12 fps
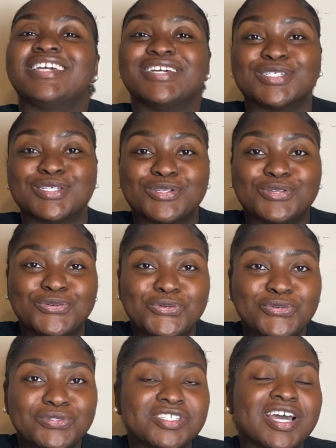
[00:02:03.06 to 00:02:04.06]
is
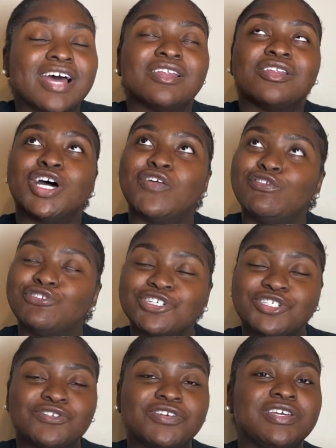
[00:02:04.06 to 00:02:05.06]
Nooch. I love
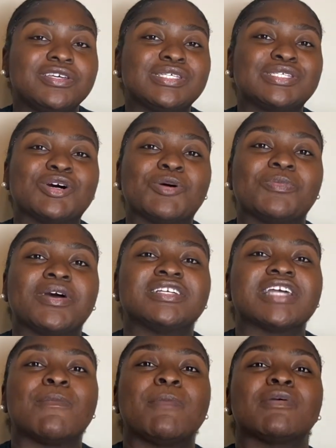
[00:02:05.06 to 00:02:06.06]
nutritional yeast so
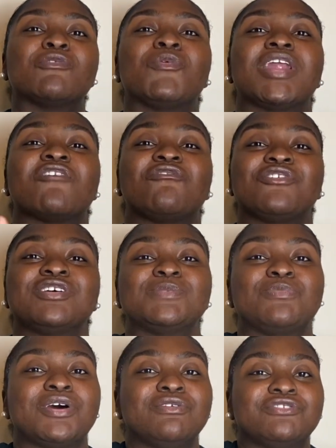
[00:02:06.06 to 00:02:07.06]
much. I remember when I
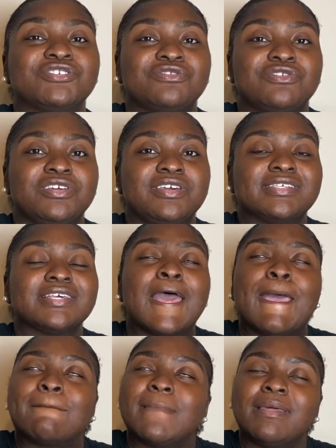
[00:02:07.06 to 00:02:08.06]
first bought nutritional yeast,
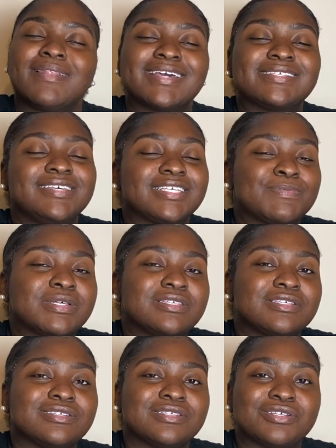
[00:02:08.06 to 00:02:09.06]
maybe like 6
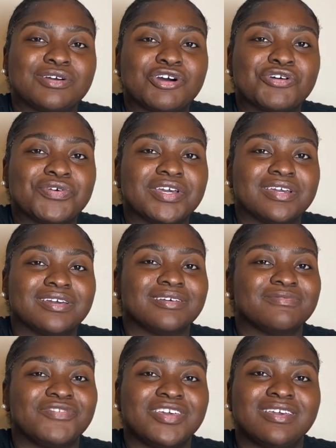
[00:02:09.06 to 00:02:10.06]
months into
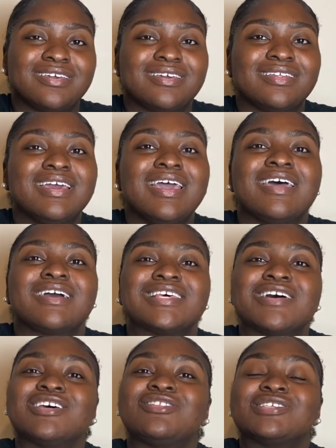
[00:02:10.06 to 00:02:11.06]
going vegan,
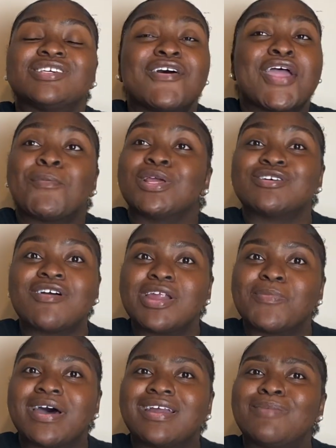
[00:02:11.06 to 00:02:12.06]
because I saw everybody
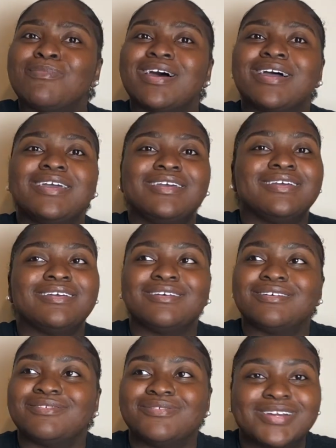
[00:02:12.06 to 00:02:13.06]
talking about it. I'm
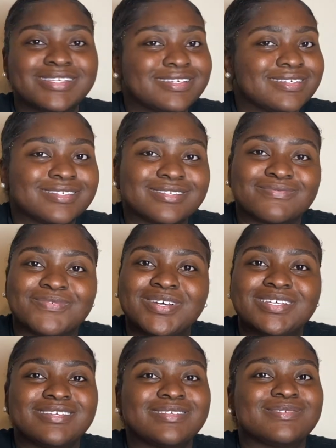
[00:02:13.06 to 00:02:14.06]
like, what is this?
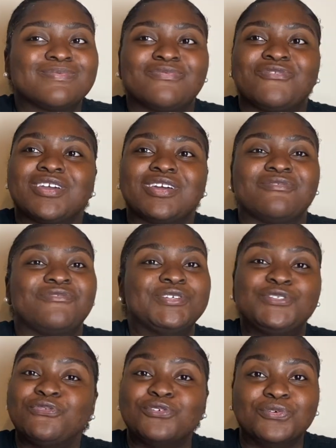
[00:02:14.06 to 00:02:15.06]
What is this freaking
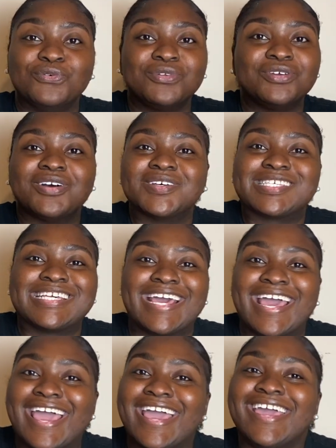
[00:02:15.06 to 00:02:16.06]
fish food? You know what
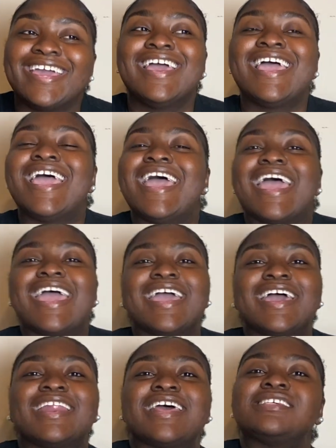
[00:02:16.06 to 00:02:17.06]
I'm saying?
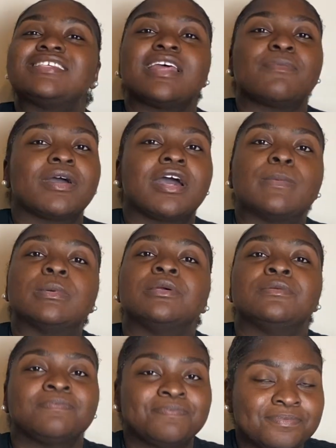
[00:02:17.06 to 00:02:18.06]
And it sat in my
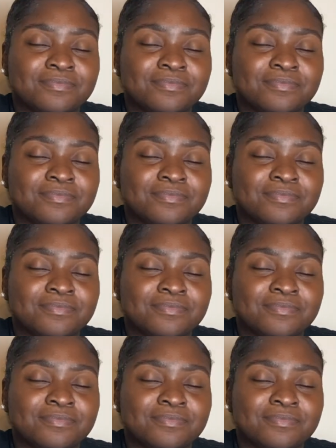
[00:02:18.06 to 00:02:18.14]
cupboard.